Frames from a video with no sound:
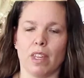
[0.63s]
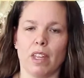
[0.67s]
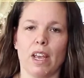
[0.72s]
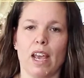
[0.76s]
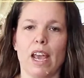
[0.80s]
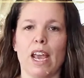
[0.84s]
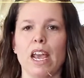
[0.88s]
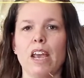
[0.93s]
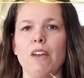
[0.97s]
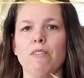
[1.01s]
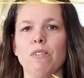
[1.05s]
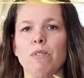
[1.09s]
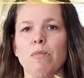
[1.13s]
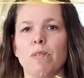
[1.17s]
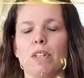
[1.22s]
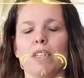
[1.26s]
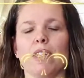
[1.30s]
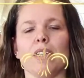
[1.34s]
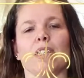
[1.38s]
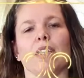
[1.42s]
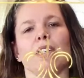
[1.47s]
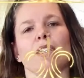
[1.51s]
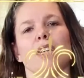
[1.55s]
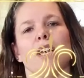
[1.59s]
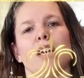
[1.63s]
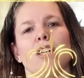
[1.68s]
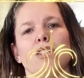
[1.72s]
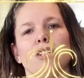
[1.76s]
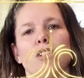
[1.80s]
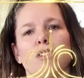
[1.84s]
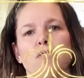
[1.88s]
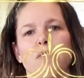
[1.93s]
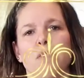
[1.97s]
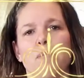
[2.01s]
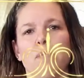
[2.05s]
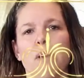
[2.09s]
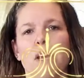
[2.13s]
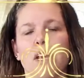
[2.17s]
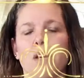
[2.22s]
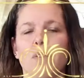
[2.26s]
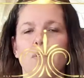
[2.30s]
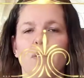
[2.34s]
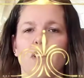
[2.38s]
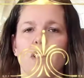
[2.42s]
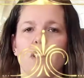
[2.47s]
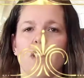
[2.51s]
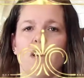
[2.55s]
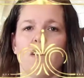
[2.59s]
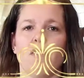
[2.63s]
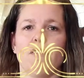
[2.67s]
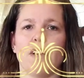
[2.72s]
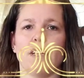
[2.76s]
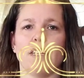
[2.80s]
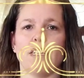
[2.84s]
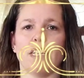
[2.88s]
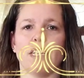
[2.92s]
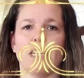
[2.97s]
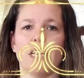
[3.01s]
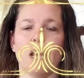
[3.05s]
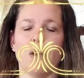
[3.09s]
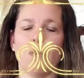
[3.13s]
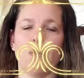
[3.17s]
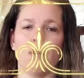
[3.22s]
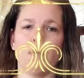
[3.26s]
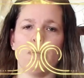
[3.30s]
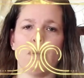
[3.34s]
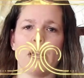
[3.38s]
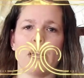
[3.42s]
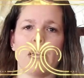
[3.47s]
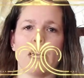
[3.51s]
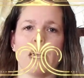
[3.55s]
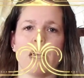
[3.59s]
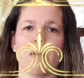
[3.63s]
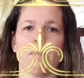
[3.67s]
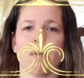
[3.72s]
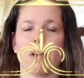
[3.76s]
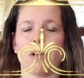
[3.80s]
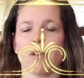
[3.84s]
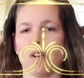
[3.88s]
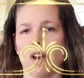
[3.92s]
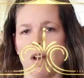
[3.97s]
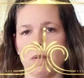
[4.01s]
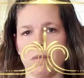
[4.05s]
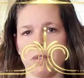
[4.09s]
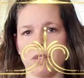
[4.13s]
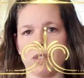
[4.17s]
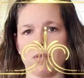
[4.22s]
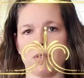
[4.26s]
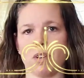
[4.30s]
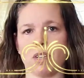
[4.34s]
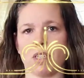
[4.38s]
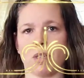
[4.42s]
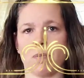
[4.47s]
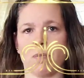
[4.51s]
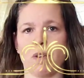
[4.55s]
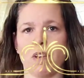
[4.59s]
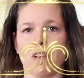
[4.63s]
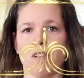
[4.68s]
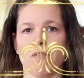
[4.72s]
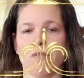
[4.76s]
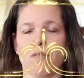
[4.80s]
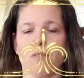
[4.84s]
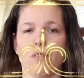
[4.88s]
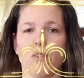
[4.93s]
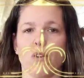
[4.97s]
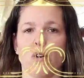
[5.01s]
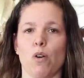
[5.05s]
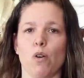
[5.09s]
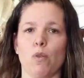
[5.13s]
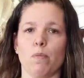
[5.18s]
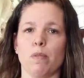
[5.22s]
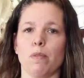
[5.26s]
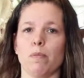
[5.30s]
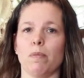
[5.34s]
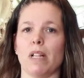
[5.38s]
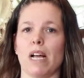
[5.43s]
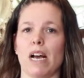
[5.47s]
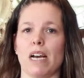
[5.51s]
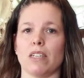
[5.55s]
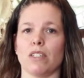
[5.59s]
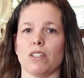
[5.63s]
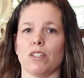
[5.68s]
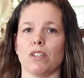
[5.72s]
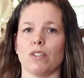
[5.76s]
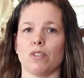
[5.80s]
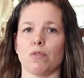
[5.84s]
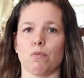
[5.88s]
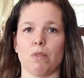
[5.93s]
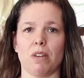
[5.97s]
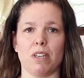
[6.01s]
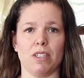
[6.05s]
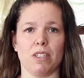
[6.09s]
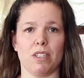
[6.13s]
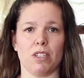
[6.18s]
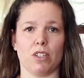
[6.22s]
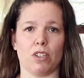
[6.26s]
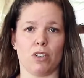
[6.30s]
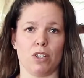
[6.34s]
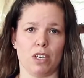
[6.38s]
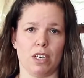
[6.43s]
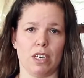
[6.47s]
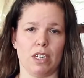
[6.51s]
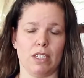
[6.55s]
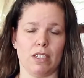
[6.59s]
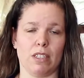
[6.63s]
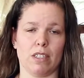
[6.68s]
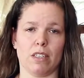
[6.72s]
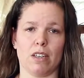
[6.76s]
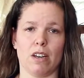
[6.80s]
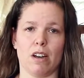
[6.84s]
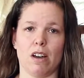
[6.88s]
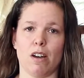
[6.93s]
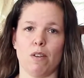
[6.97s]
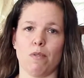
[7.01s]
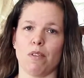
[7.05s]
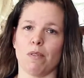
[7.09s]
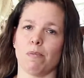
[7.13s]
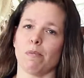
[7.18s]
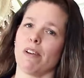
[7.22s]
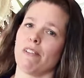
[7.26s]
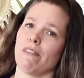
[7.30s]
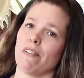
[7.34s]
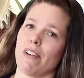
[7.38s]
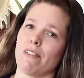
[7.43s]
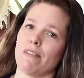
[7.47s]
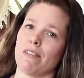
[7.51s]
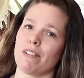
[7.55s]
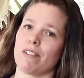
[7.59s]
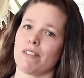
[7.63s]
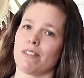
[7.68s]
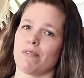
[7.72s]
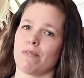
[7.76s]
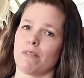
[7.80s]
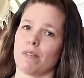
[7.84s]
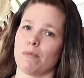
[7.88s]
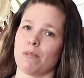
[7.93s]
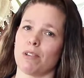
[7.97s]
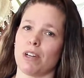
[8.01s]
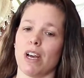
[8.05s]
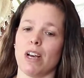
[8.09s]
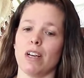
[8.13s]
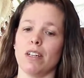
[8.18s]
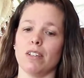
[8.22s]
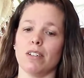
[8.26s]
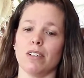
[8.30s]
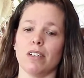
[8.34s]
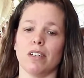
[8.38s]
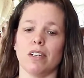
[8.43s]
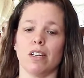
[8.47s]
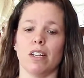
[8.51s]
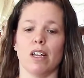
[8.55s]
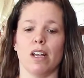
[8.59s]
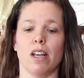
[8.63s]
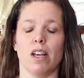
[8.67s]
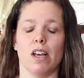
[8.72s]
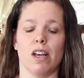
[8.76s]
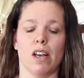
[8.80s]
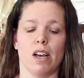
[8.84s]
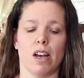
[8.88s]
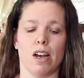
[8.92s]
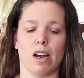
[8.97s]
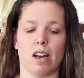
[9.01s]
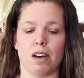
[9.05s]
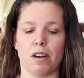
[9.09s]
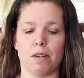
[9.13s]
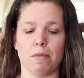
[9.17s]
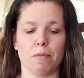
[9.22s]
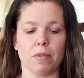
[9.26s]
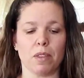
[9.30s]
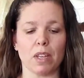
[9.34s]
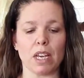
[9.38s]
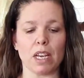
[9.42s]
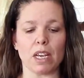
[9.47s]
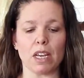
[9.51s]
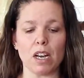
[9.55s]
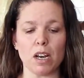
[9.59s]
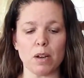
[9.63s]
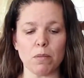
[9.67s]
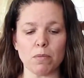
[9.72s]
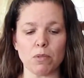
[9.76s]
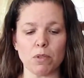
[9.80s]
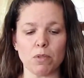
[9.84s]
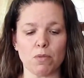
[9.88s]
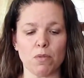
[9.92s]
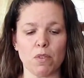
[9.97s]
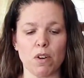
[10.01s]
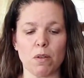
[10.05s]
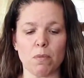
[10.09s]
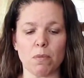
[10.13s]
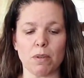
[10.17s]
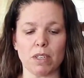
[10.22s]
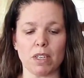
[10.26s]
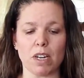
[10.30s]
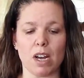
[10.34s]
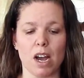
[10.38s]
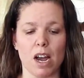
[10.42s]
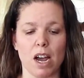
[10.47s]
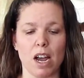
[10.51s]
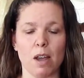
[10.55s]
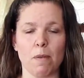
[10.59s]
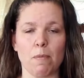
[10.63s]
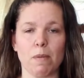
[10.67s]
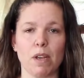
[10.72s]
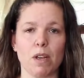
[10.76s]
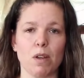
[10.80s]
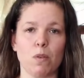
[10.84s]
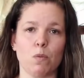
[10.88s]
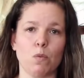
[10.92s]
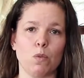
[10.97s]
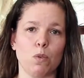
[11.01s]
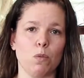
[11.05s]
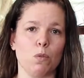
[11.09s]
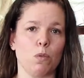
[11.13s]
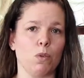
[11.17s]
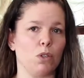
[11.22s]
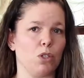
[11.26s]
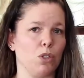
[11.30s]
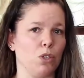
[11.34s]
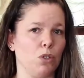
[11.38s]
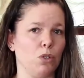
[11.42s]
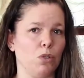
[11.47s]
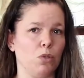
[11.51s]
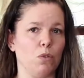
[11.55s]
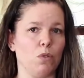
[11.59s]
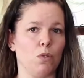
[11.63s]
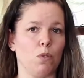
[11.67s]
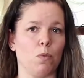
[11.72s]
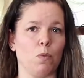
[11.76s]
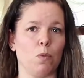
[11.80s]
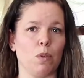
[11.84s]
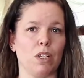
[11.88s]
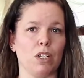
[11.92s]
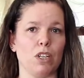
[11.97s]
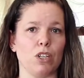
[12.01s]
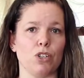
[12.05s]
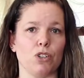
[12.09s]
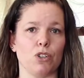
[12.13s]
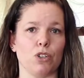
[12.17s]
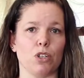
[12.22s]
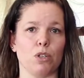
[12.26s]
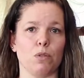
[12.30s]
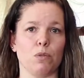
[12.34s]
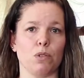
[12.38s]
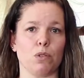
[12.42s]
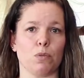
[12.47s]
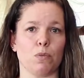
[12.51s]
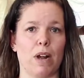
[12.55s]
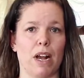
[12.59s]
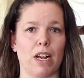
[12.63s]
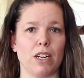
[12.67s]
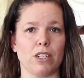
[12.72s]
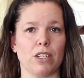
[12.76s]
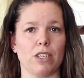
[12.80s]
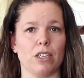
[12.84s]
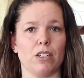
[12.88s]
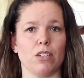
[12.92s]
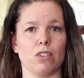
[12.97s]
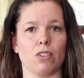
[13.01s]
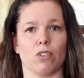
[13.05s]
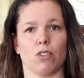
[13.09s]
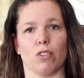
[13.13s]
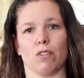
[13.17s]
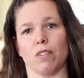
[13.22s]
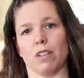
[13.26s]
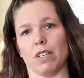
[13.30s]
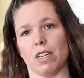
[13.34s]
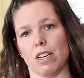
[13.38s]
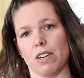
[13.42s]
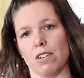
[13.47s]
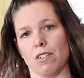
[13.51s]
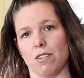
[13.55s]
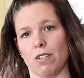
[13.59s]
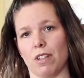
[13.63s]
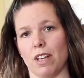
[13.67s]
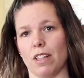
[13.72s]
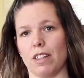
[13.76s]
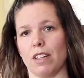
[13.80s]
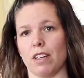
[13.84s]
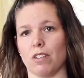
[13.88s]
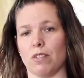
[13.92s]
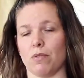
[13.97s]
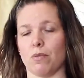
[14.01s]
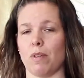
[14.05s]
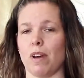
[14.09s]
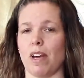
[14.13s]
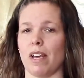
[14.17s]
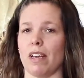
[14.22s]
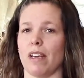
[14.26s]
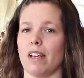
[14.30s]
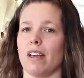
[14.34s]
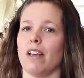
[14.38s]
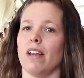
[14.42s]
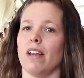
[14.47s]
Hey everyone, this is Angela from Bake It With Love, and today we're making my grandma's recipe for the Oatmeal Molasses Raisin cookies. One of my favorites from childhood. It comes from a time in World War II when sugar was rationed, so if you didn't know that, that's why